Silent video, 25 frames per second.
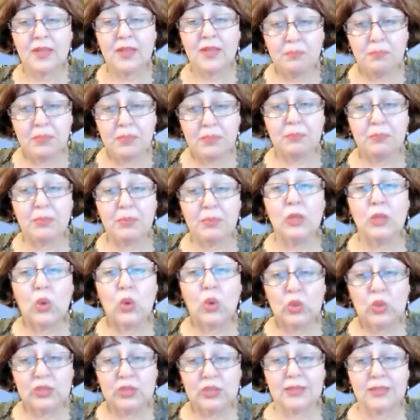people
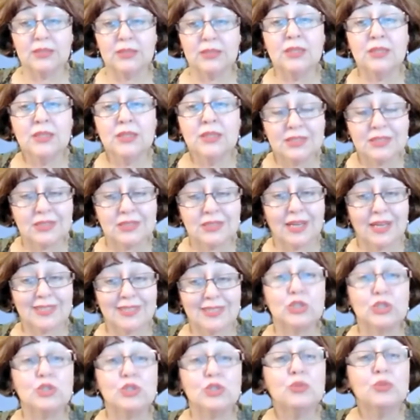already
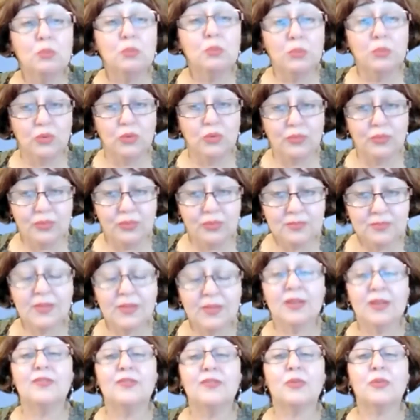started to move
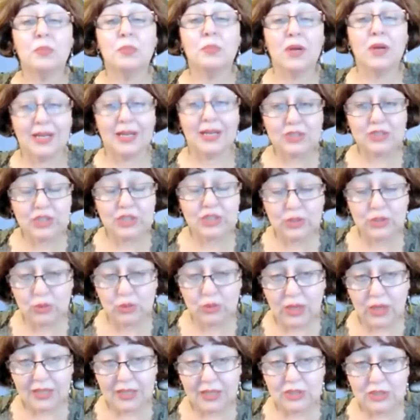from country to
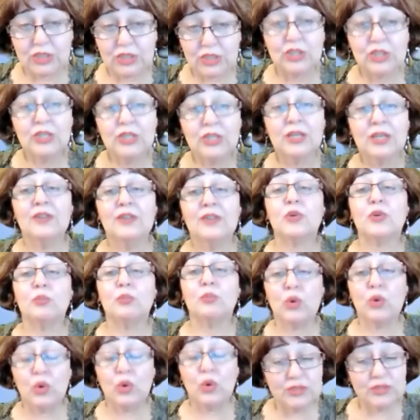country,
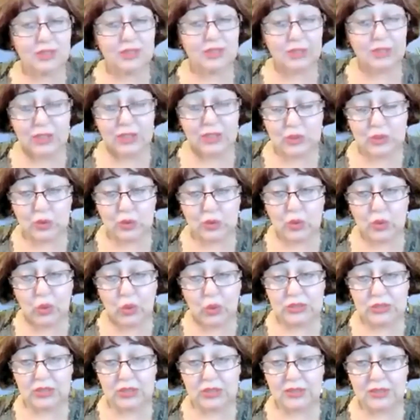from continent to
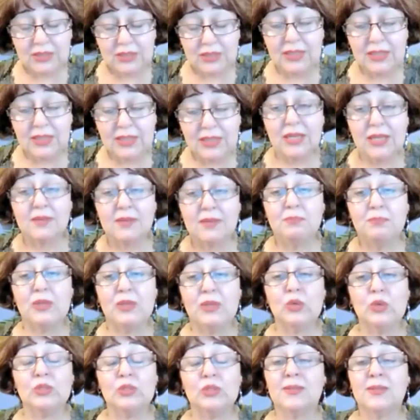continent,
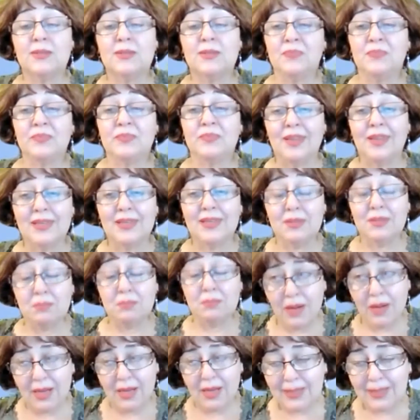because in
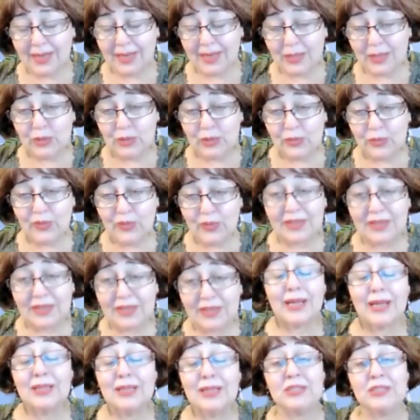my kind of
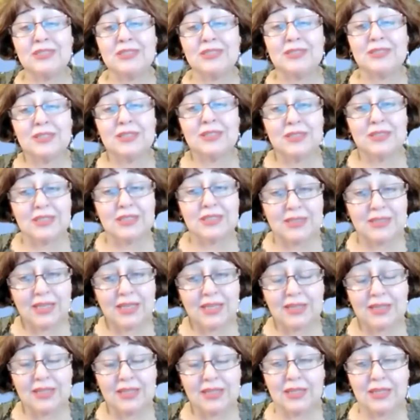analysis,
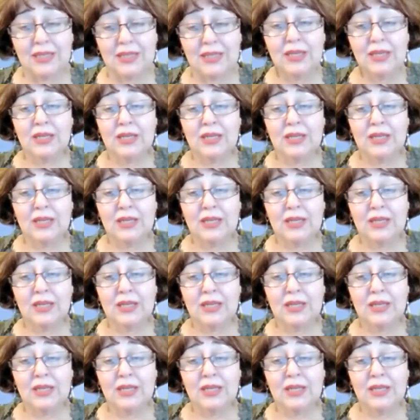understanding,